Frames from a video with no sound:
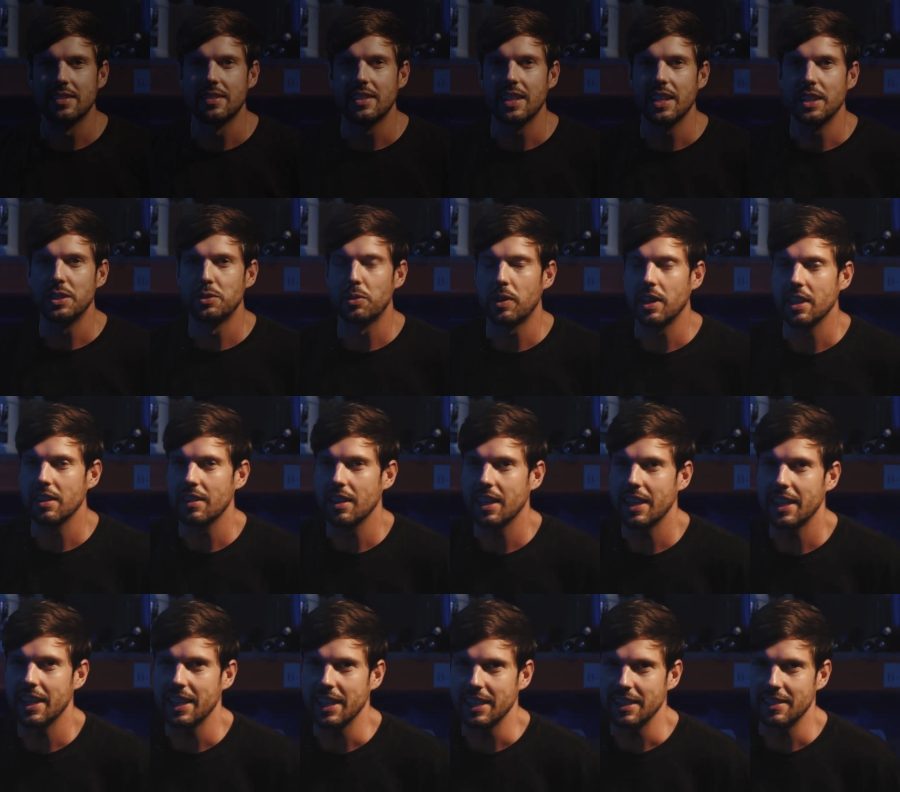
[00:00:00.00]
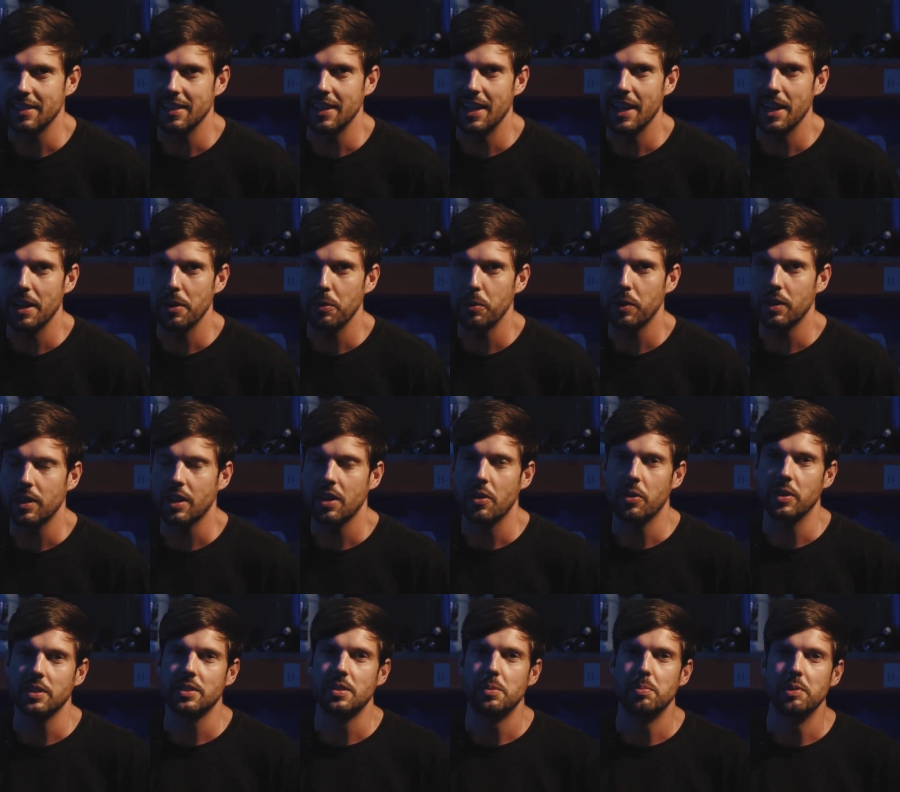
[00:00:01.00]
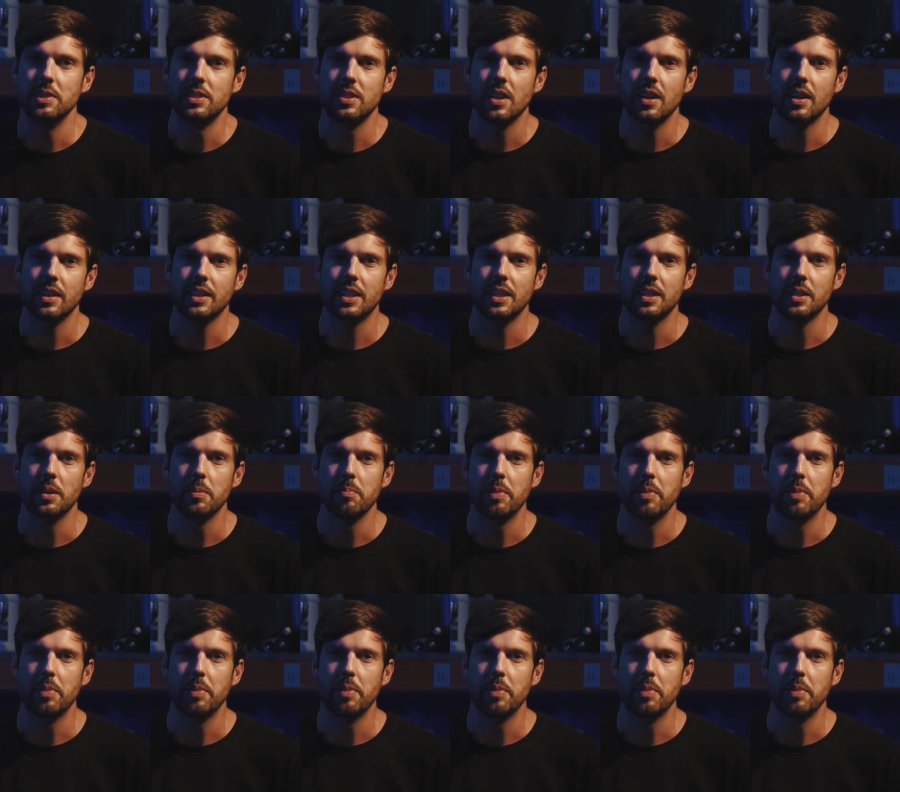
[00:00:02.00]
to Stage Right Lighting. Today we're going to be talking